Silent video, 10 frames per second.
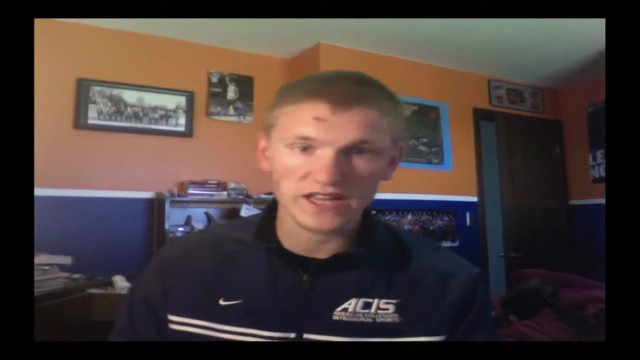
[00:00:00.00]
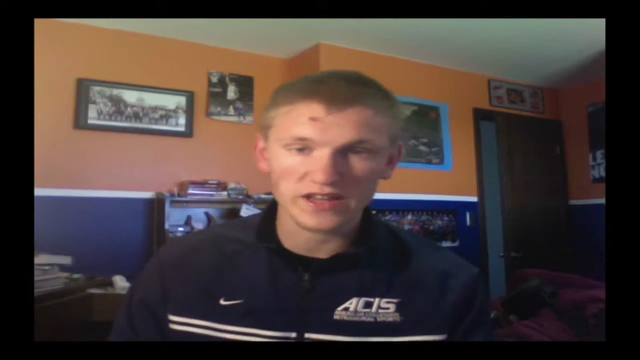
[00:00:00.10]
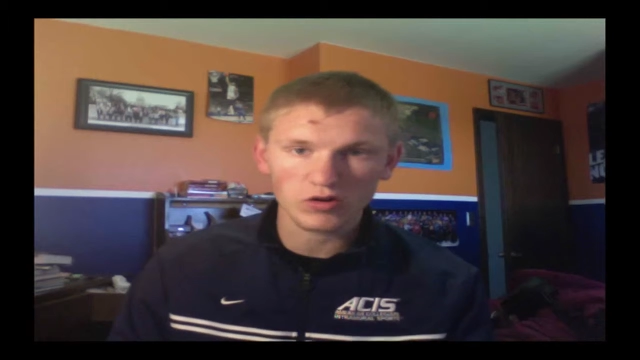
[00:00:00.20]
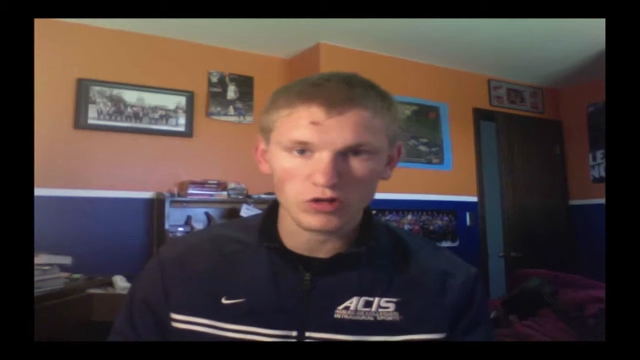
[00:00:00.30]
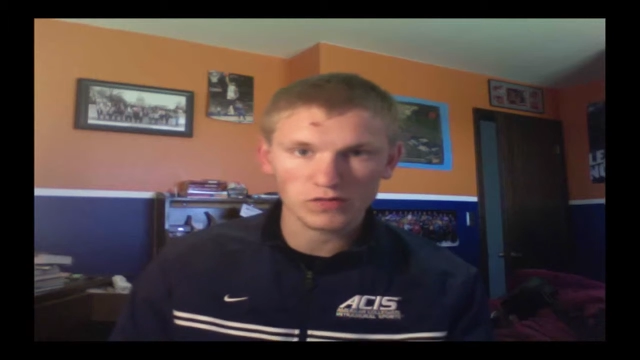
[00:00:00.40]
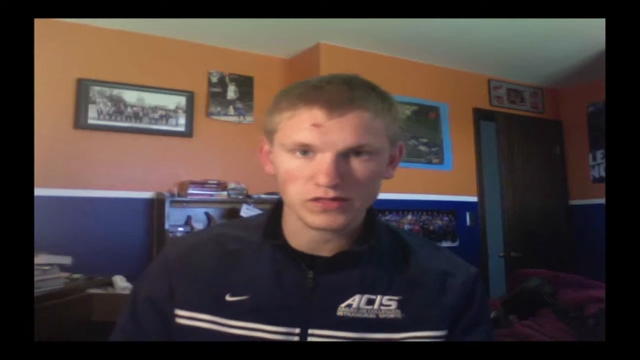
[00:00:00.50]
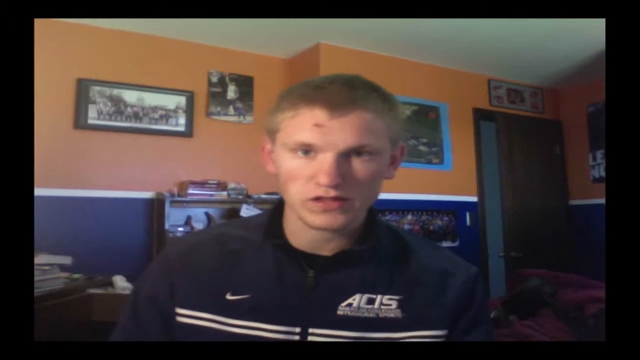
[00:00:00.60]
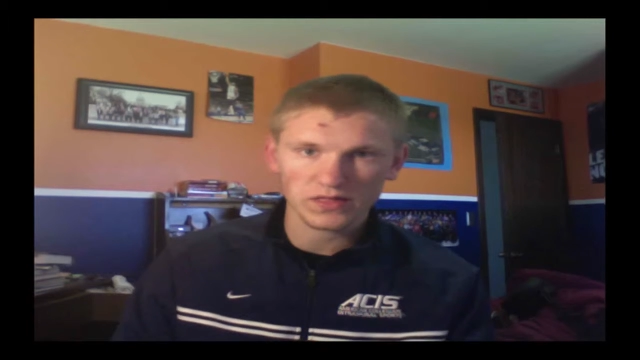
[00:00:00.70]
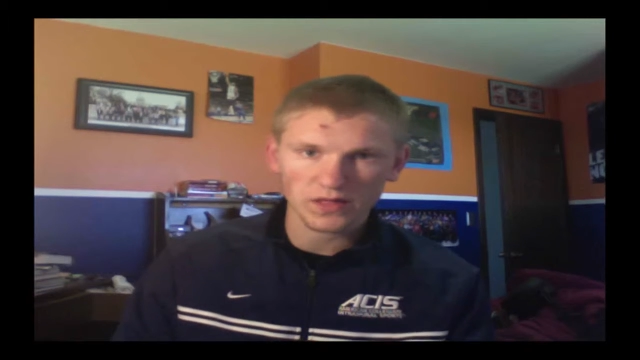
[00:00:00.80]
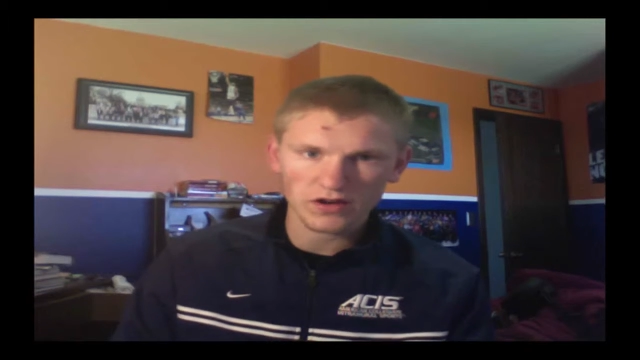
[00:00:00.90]
The Oklahoma
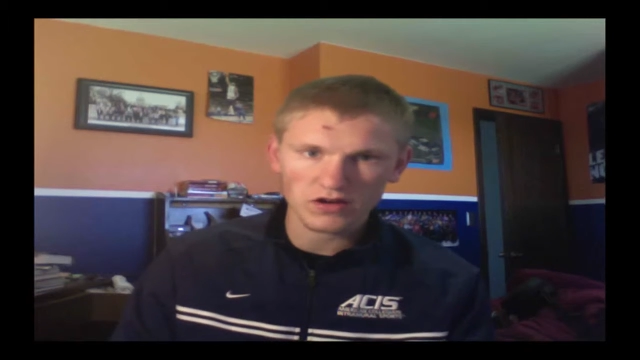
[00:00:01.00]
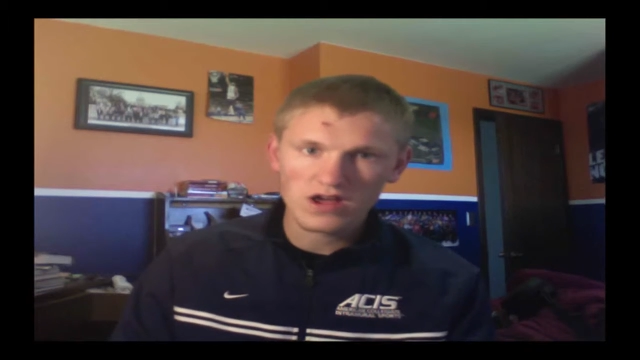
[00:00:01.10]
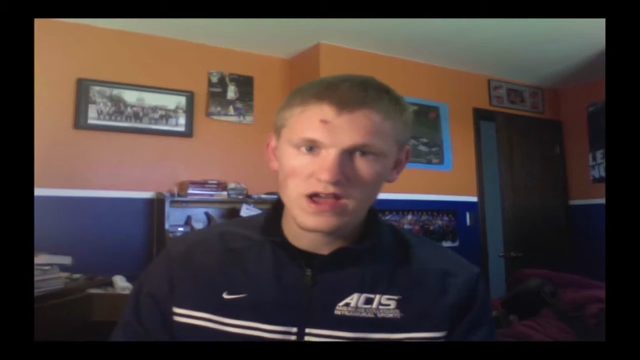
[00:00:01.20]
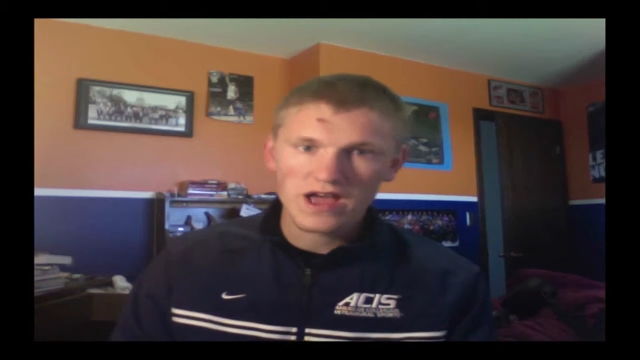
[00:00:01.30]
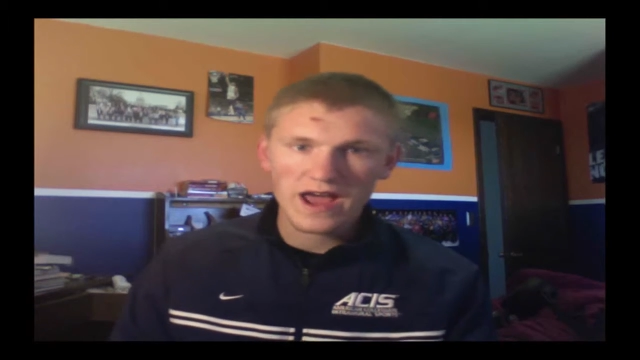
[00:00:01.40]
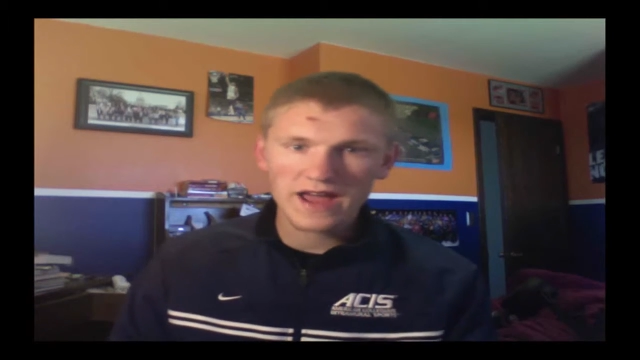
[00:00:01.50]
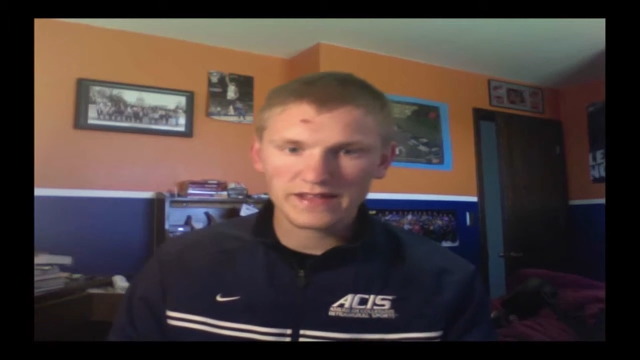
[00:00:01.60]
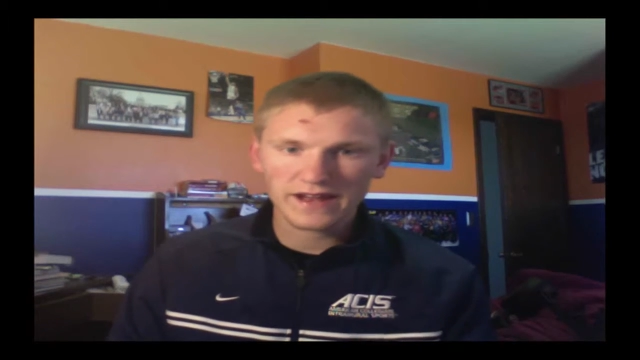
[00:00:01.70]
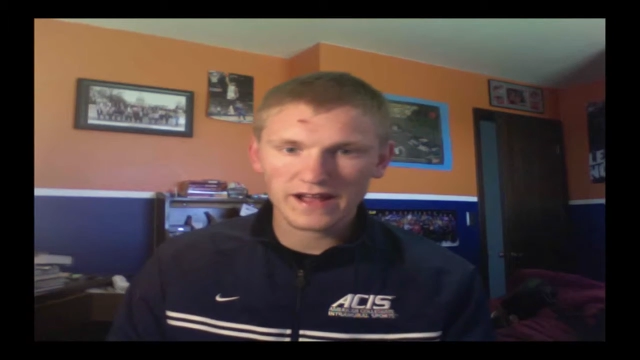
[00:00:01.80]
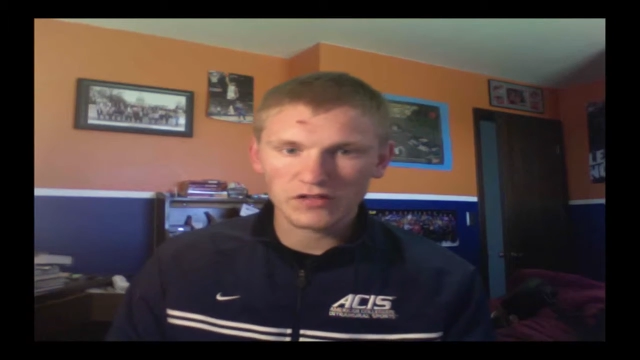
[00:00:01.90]
City Thunder and
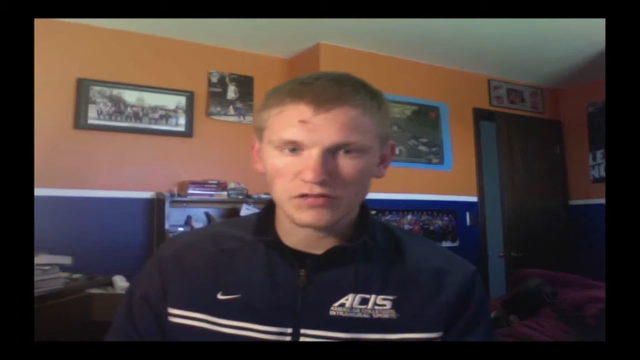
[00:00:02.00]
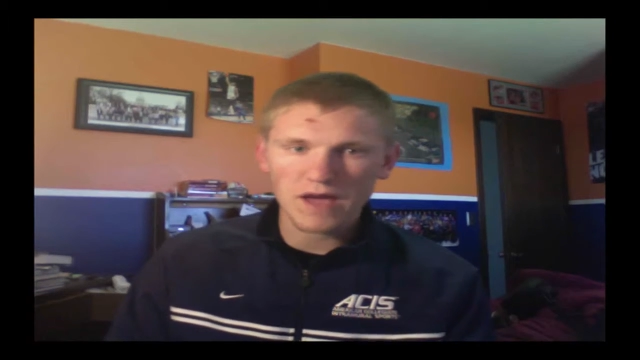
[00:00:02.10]
the Dallas